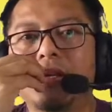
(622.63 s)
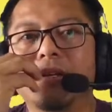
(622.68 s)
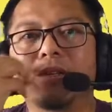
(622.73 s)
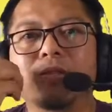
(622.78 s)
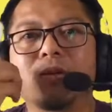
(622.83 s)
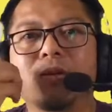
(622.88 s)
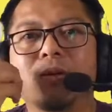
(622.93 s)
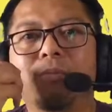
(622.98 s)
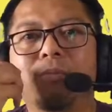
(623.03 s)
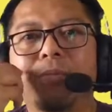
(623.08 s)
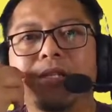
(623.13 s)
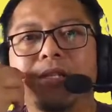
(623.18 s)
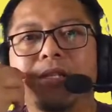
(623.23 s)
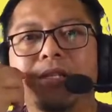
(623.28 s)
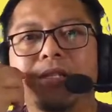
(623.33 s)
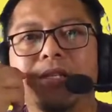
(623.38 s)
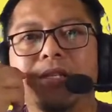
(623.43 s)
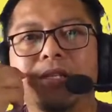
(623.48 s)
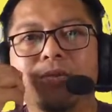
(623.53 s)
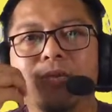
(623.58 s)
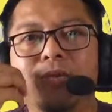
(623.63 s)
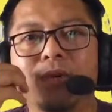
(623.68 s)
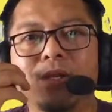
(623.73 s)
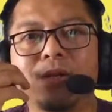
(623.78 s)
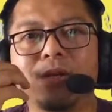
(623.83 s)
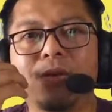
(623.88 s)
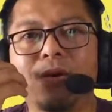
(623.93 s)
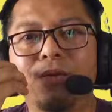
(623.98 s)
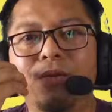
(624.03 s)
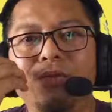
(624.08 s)
So messages will
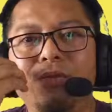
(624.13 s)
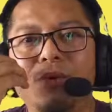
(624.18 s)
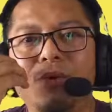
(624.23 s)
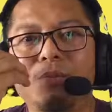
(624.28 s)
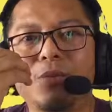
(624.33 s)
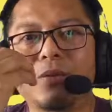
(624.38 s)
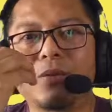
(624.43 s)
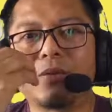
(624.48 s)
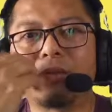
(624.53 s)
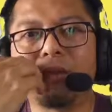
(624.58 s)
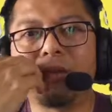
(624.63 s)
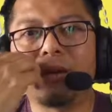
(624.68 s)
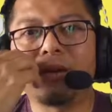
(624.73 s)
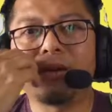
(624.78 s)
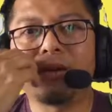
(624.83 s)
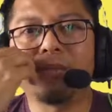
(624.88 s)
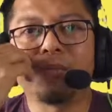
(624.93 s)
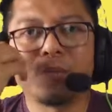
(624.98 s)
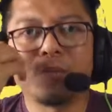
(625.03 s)
go from your tongue